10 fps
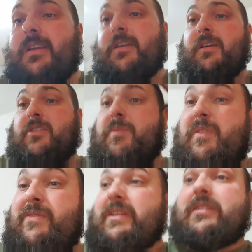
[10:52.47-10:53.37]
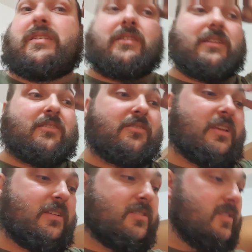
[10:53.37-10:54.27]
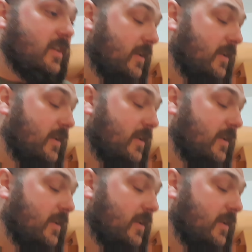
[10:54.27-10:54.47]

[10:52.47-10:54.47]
A couple other little things.